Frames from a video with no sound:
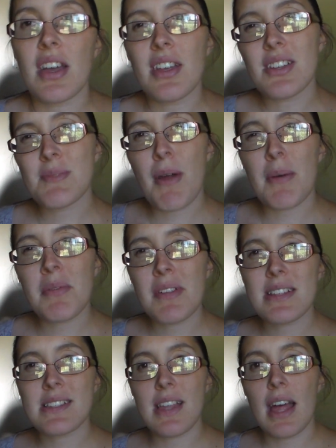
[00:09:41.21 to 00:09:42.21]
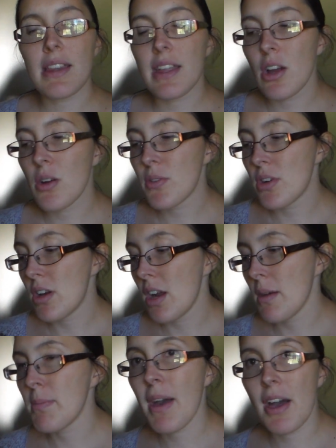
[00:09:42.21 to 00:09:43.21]
I used probably slightly over
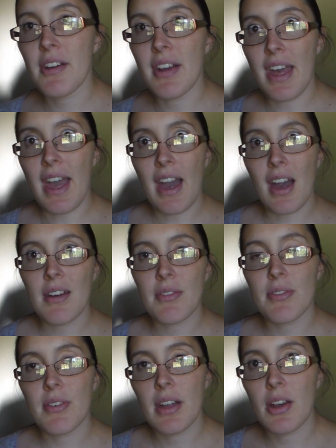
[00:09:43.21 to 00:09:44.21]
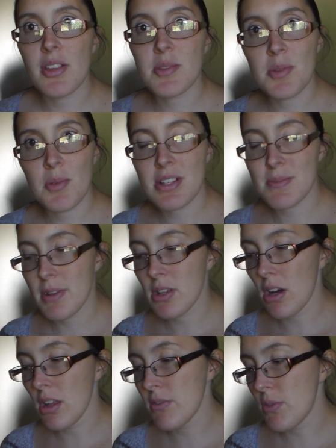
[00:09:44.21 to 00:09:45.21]
1.5 pounds. I know that's what the recipe
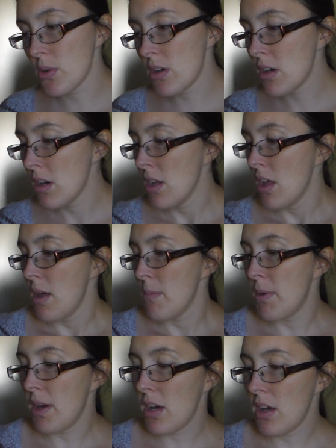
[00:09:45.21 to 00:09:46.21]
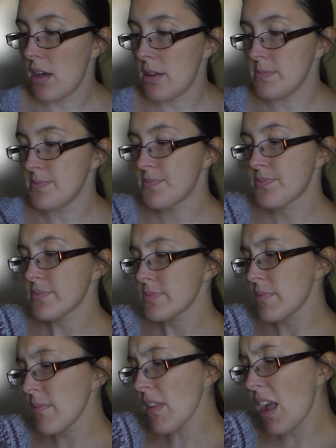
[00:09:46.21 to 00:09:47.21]
called for, but
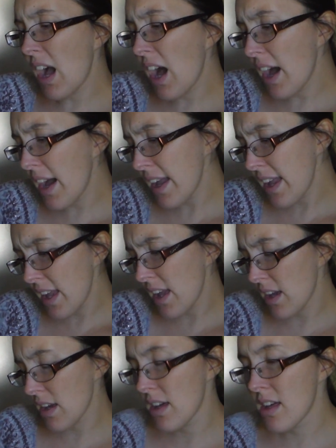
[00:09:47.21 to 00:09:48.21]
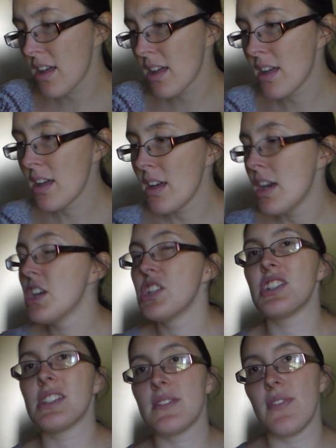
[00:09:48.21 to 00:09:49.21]
I
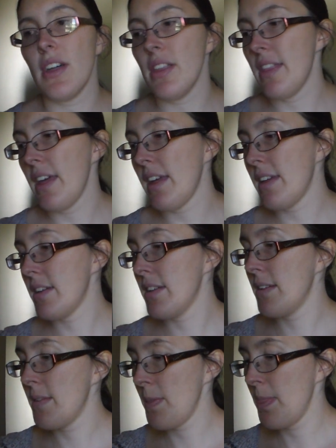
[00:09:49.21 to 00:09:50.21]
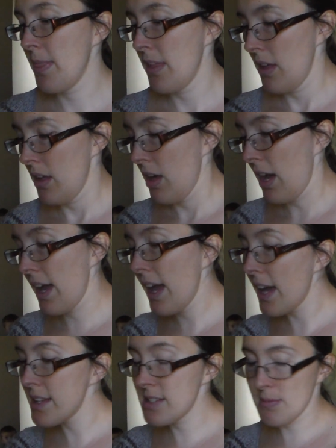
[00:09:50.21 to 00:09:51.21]
just felt like I
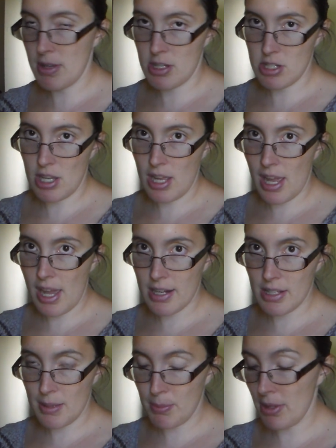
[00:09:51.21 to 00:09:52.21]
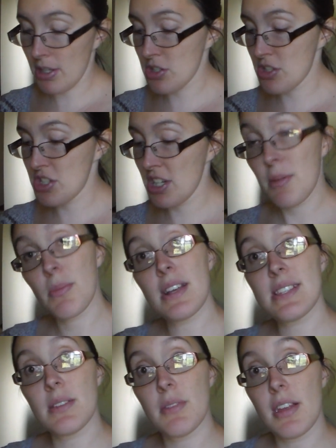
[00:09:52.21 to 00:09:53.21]
had a couple extra chicken
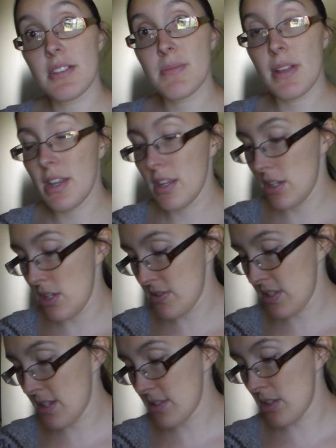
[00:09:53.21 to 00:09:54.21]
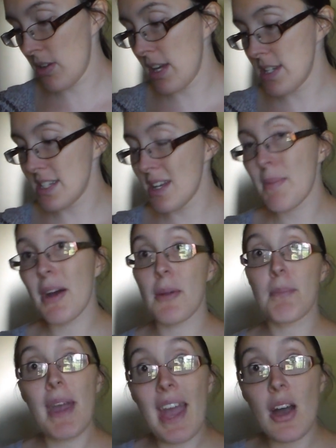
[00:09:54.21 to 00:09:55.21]
breasts, the one I was planning on using. So I did about
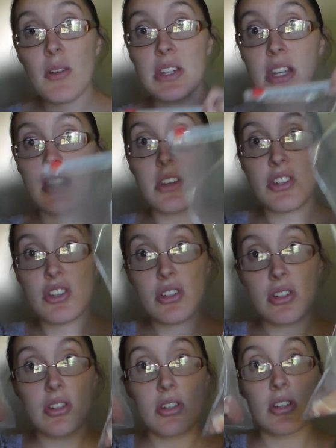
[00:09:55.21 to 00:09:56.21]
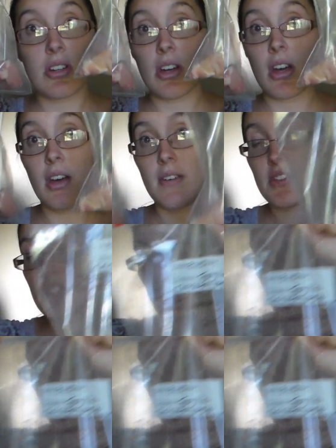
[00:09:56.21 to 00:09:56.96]
1 pound each of